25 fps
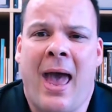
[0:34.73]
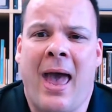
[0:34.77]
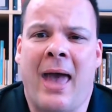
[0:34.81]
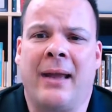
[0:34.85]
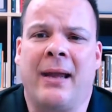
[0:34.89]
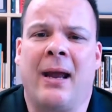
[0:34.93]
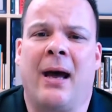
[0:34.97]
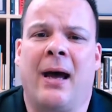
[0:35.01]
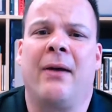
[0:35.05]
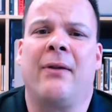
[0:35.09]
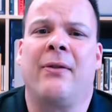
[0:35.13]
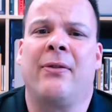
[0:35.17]

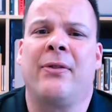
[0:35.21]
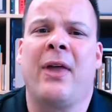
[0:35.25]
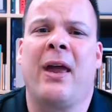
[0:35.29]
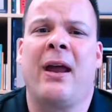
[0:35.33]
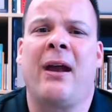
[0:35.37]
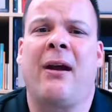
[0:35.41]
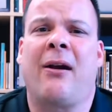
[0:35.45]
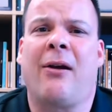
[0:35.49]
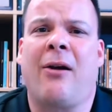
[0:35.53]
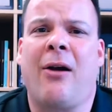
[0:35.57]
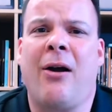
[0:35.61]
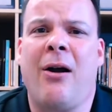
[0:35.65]
And
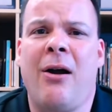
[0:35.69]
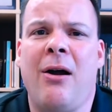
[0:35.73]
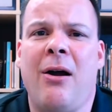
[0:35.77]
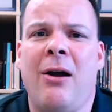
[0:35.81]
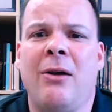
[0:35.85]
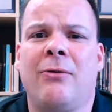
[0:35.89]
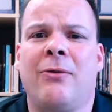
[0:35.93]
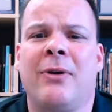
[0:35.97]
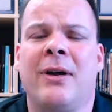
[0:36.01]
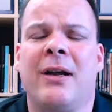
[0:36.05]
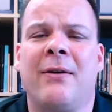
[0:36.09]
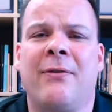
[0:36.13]
they are
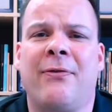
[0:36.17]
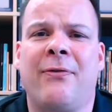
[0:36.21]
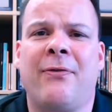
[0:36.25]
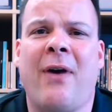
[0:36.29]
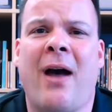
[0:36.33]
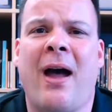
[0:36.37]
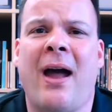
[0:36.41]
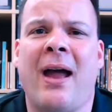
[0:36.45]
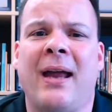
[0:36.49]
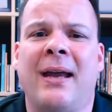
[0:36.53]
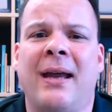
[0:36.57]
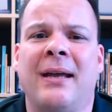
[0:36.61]
hungry to
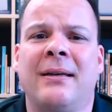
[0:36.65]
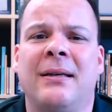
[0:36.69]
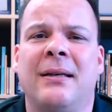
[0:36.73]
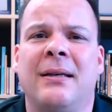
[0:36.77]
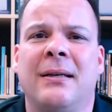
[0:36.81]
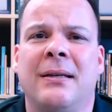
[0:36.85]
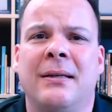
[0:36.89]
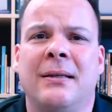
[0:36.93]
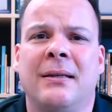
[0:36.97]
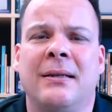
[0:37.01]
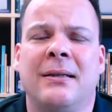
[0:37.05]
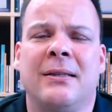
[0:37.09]
find
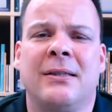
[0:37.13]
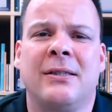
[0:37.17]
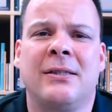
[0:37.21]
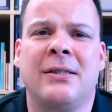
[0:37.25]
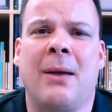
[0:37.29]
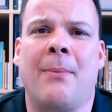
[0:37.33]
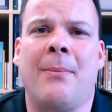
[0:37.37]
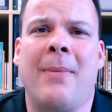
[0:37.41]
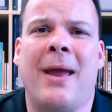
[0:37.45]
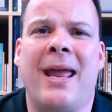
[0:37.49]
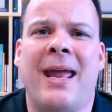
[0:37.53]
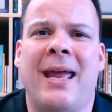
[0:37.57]

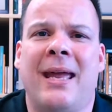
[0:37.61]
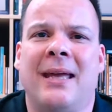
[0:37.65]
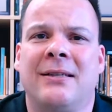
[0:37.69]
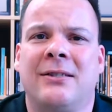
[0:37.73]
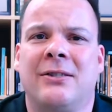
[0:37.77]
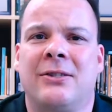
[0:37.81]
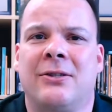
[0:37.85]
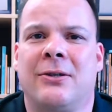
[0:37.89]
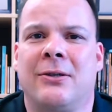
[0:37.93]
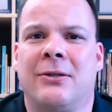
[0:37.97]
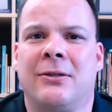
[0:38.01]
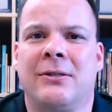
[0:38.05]
some
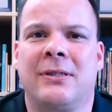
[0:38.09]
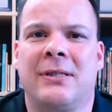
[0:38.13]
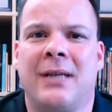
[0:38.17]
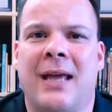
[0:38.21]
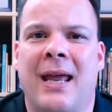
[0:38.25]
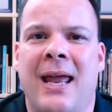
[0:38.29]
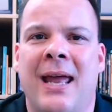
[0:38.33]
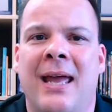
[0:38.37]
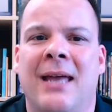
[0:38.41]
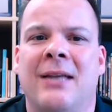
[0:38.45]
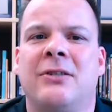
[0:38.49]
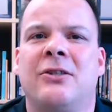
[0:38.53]

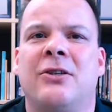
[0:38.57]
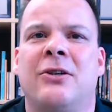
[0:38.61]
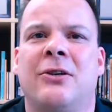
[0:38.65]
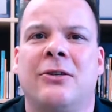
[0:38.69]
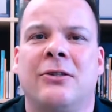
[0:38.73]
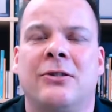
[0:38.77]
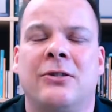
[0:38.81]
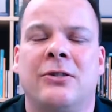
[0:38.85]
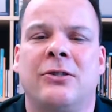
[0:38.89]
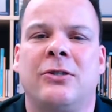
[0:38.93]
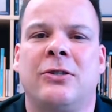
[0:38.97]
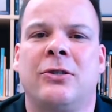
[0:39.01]
answers
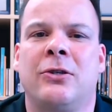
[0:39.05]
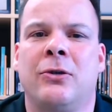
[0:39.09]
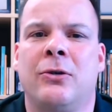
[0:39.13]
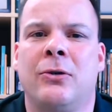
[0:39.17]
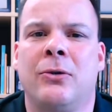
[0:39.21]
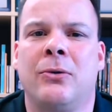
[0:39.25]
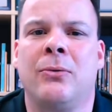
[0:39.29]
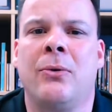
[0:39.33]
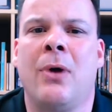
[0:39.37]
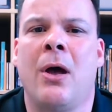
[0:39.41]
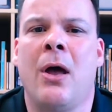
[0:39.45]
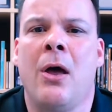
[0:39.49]

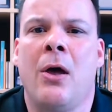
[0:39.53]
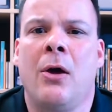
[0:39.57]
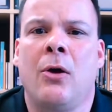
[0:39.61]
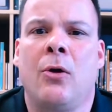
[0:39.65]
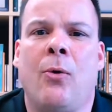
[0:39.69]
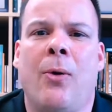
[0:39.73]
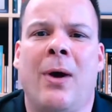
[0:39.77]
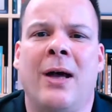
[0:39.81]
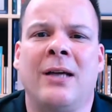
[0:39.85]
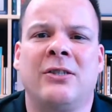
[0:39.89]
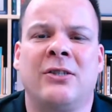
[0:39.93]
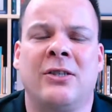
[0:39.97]
to
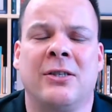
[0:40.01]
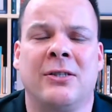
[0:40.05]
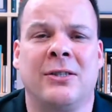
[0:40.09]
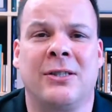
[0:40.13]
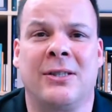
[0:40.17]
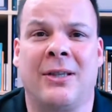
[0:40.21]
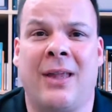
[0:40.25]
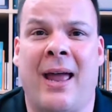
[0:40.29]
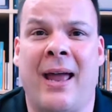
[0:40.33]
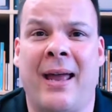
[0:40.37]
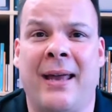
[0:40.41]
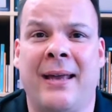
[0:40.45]

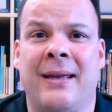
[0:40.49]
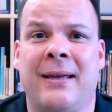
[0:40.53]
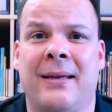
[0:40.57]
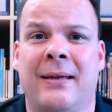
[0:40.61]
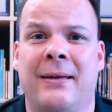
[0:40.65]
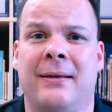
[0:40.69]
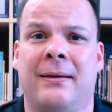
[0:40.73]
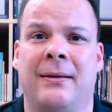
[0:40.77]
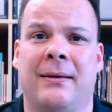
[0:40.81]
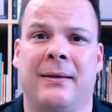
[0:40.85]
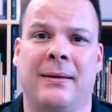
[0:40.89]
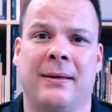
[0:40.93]
questions
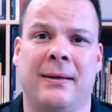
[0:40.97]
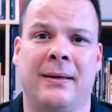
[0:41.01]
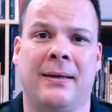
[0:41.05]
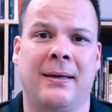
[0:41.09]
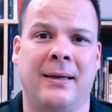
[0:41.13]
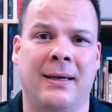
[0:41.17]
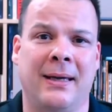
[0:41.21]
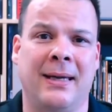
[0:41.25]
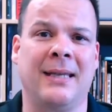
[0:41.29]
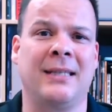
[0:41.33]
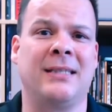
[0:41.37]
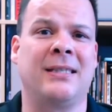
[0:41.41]
like,
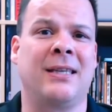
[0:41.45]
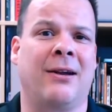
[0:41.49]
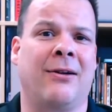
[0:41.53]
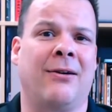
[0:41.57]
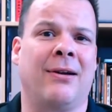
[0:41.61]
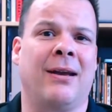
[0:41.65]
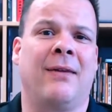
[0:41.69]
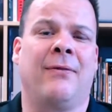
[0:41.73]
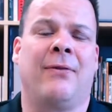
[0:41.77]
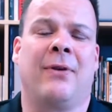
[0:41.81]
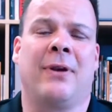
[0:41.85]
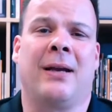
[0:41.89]
is
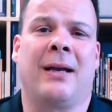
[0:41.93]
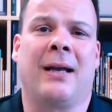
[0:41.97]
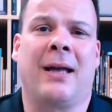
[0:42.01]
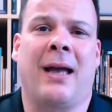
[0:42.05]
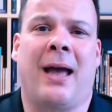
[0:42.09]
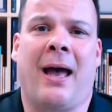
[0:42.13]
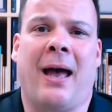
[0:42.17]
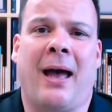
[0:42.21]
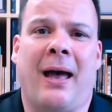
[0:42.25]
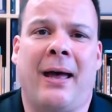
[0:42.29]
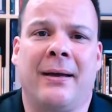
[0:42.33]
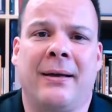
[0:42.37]
there even a
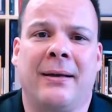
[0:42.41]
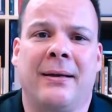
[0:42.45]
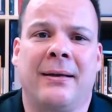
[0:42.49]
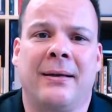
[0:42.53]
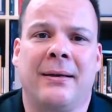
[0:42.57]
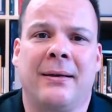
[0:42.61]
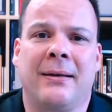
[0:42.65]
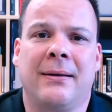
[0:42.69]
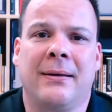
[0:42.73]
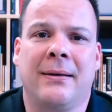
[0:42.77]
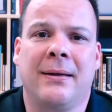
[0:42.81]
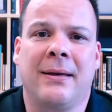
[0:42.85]
God?
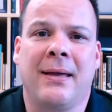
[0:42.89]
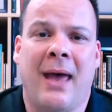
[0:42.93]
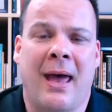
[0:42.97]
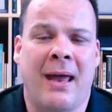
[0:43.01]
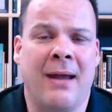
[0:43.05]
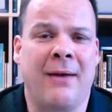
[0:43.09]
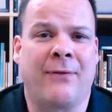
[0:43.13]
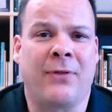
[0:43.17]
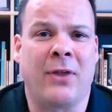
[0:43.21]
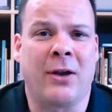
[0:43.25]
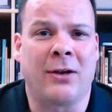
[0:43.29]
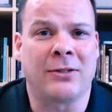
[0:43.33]

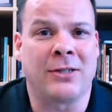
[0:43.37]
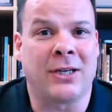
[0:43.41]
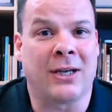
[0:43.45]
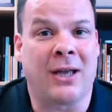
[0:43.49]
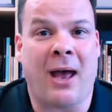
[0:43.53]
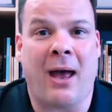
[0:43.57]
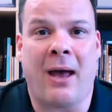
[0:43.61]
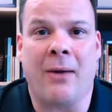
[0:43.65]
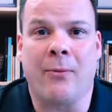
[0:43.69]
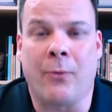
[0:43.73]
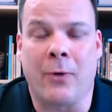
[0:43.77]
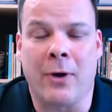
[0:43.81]
And if there's a
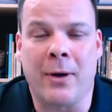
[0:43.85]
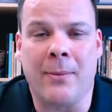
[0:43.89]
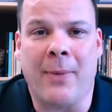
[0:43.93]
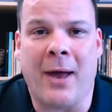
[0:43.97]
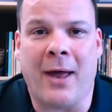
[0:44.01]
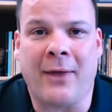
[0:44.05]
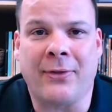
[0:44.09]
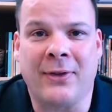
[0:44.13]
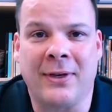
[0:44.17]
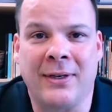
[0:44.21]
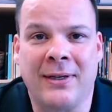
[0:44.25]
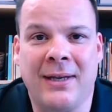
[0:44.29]
God, what
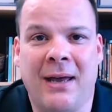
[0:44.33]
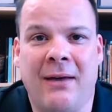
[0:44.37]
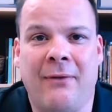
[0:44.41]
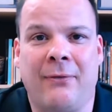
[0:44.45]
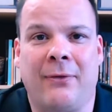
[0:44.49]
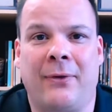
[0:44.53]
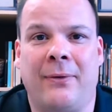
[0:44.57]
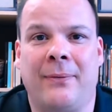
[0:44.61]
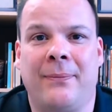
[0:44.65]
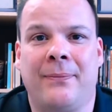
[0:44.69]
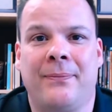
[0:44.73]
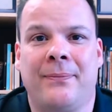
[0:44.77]
about the
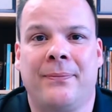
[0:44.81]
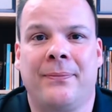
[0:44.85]
devil?